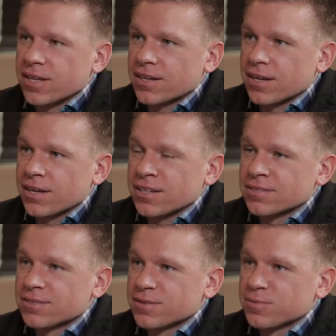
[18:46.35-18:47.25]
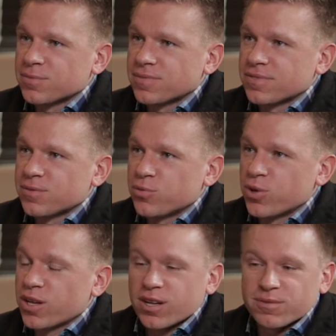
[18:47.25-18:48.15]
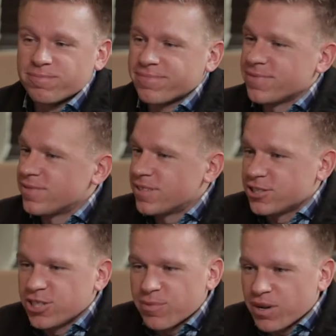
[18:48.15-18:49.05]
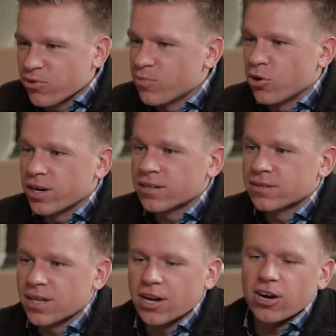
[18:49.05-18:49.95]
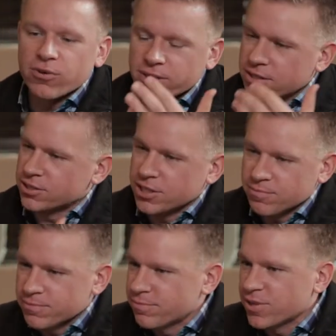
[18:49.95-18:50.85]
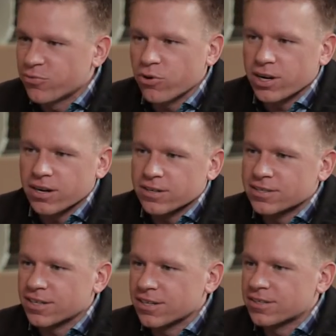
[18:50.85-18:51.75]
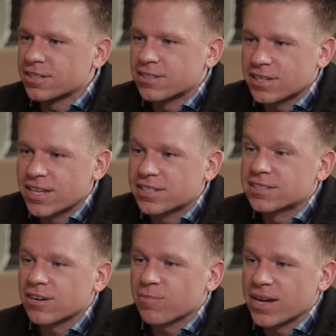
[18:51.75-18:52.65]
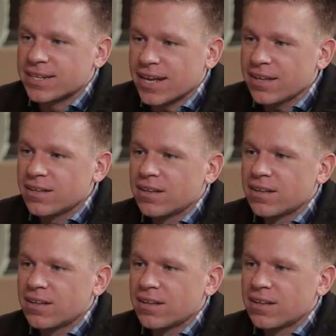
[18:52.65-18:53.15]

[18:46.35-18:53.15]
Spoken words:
Like, the gym every morning. Like I already went to the gym before here just to kickstart my day.